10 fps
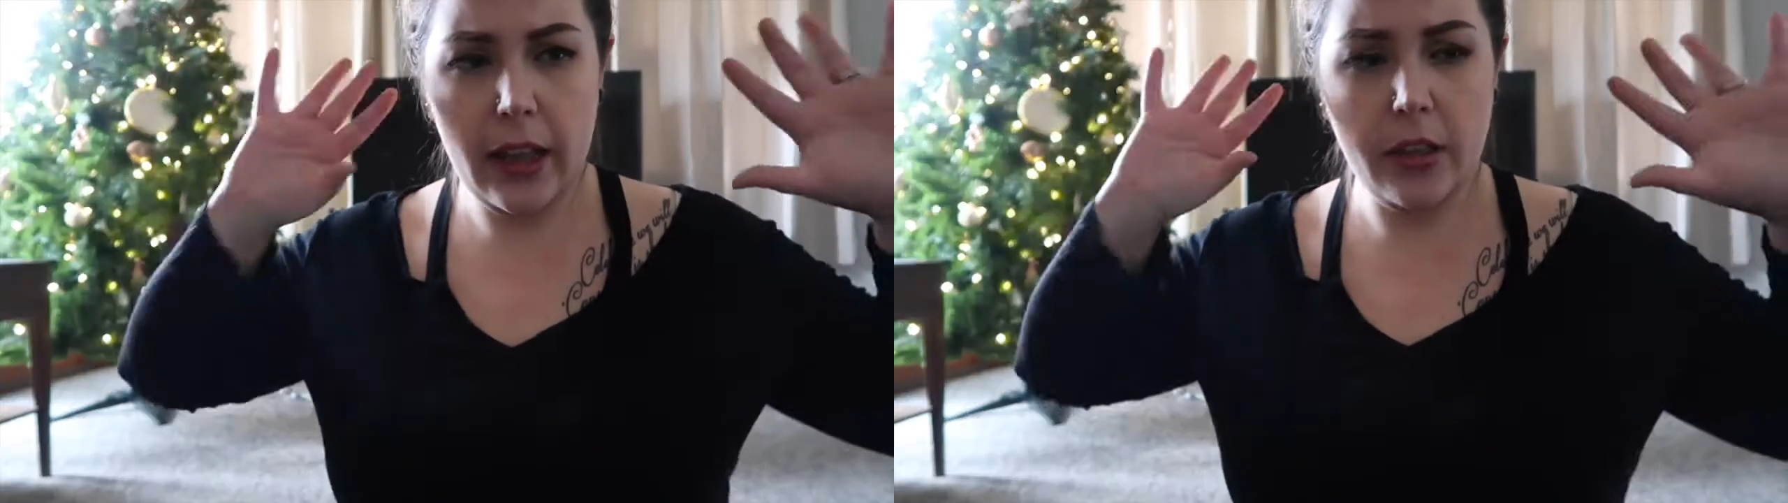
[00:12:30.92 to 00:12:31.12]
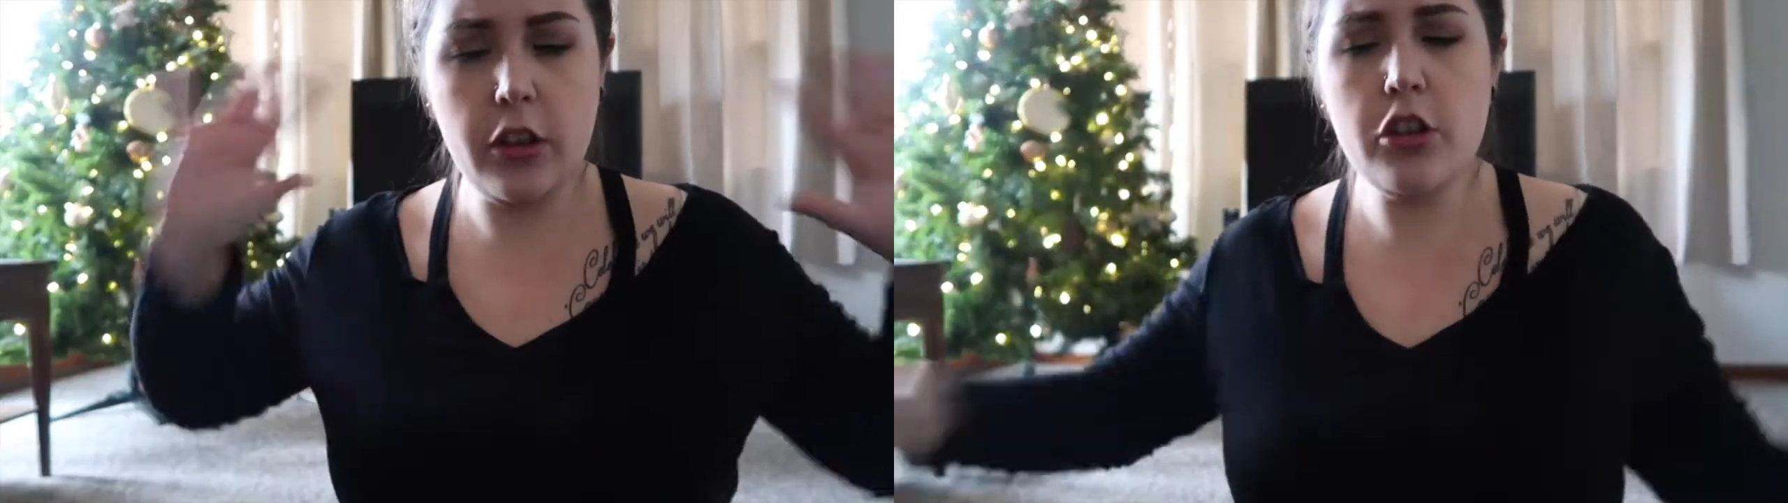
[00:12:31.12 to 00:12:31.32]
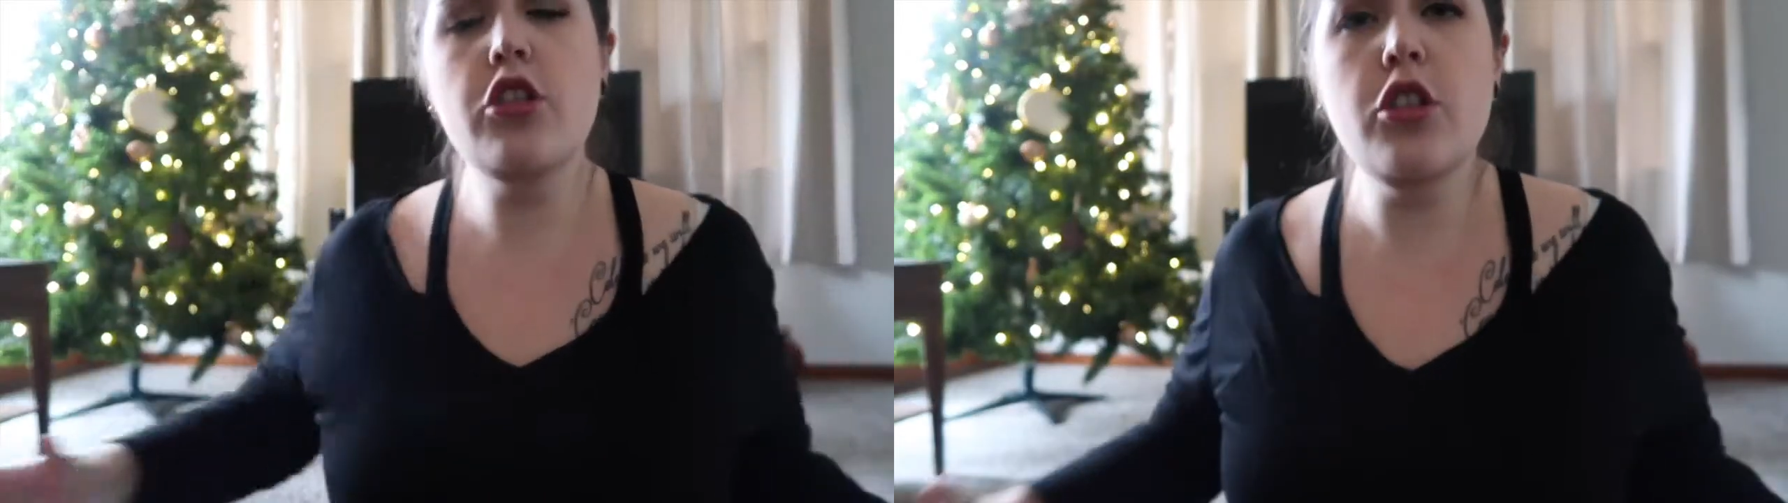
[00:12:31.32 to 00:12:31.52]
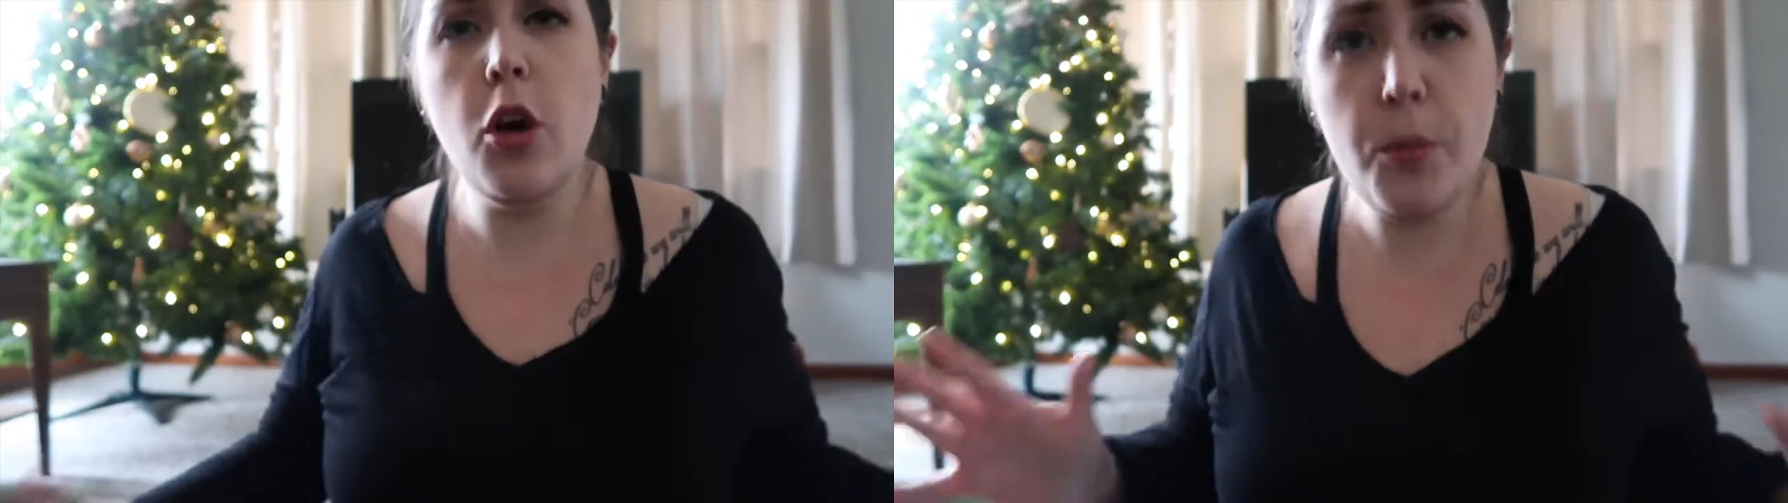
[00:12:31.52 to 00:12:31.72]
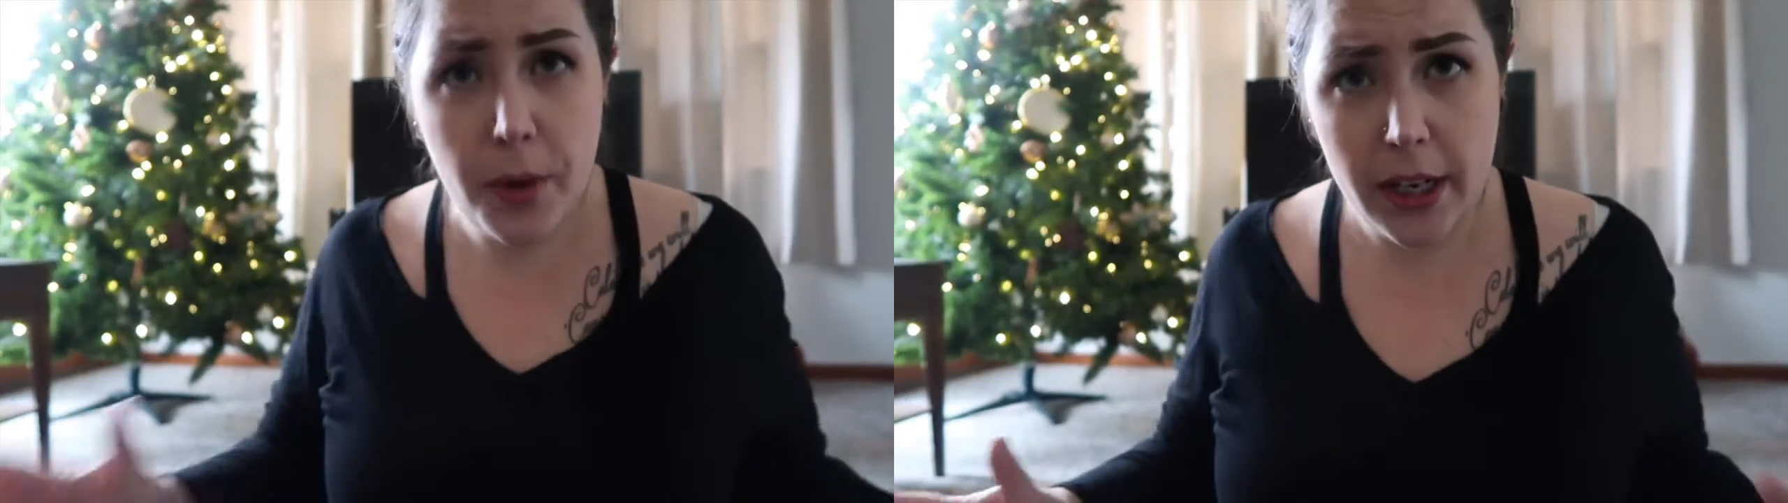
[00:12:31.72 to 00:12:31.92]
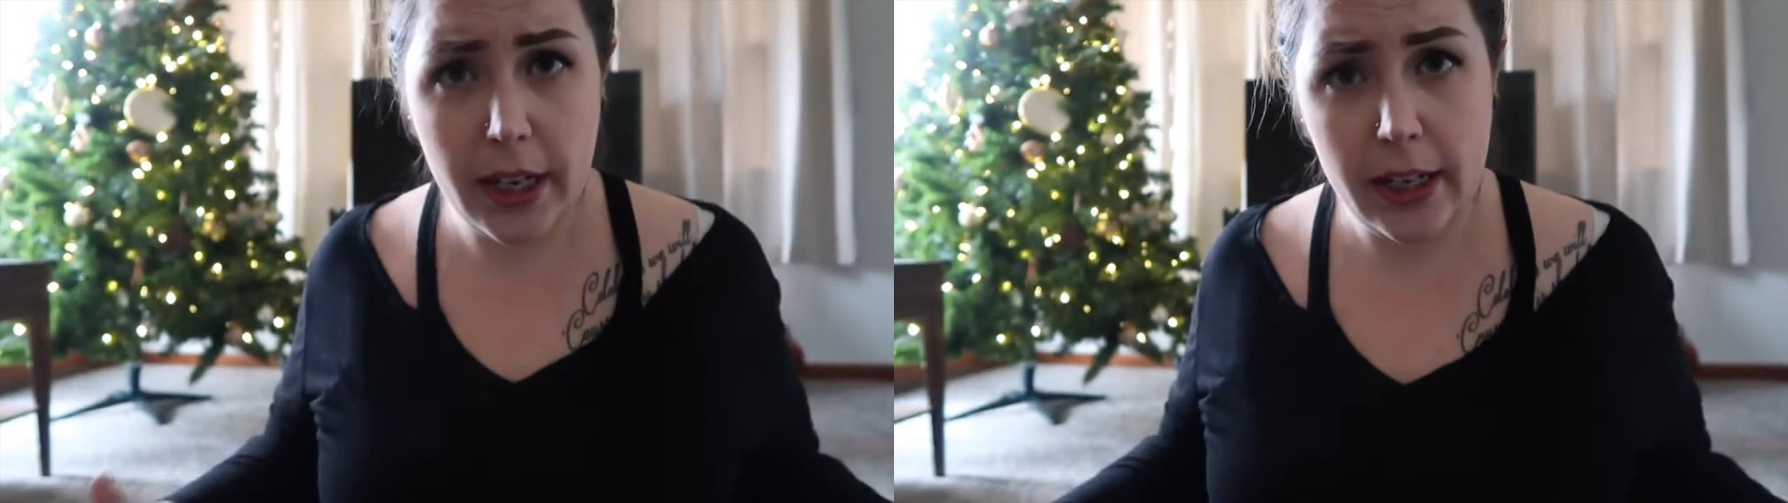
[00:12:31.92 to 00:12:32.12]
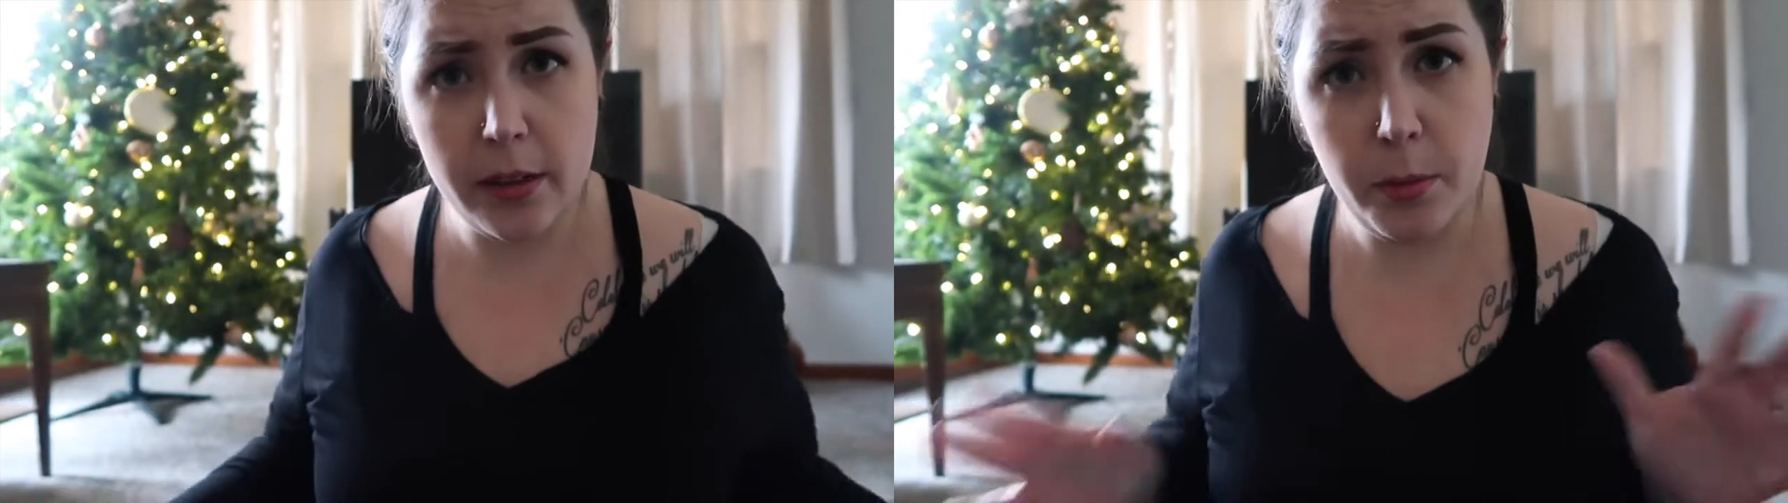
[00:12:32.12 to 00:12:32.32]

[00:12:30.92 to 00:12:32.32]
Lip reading: there's so many